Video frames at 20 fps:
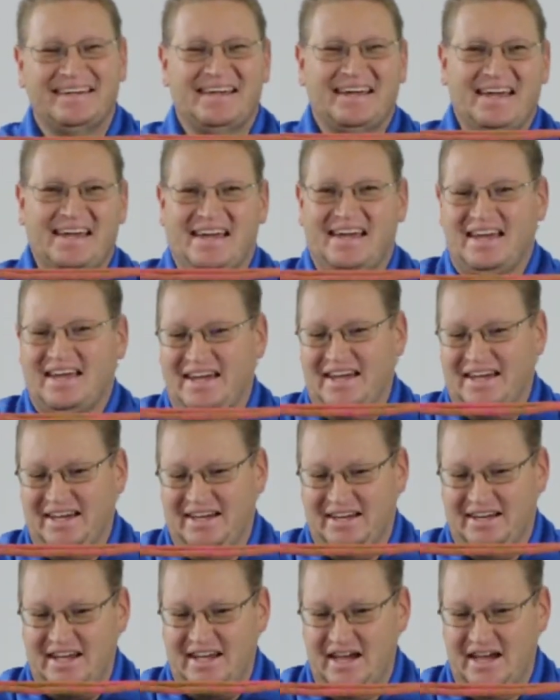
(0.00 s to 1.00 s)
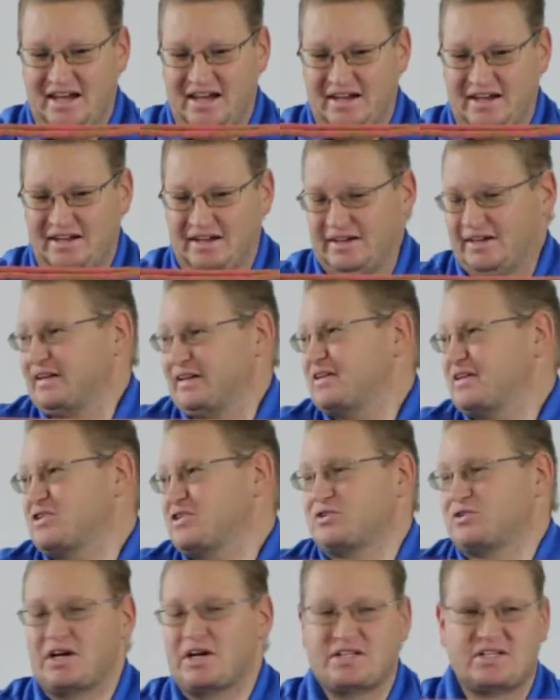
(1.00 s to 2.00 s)
and
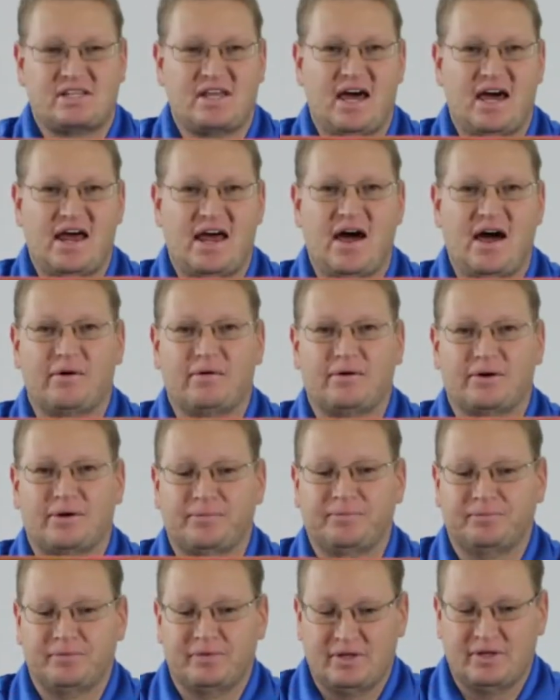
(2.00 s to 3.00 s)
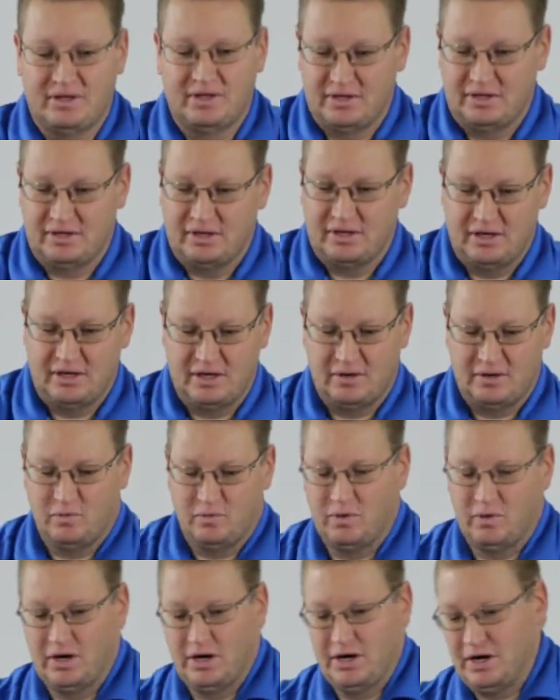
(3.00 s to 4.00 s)
stretch that out.
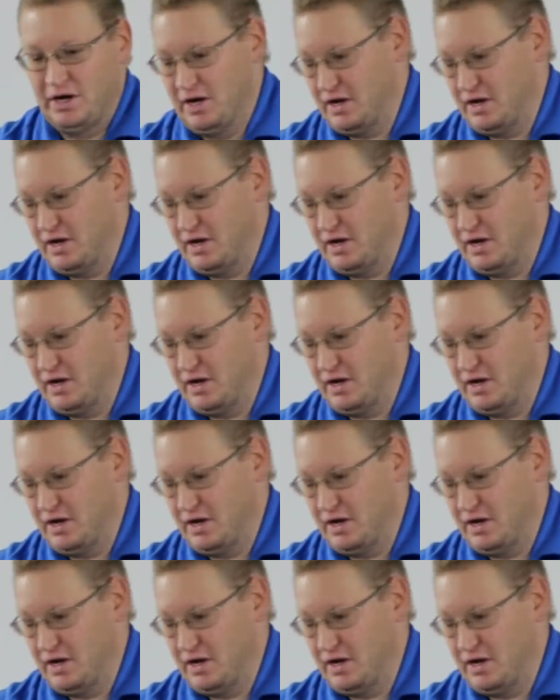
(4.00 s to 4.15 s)
1,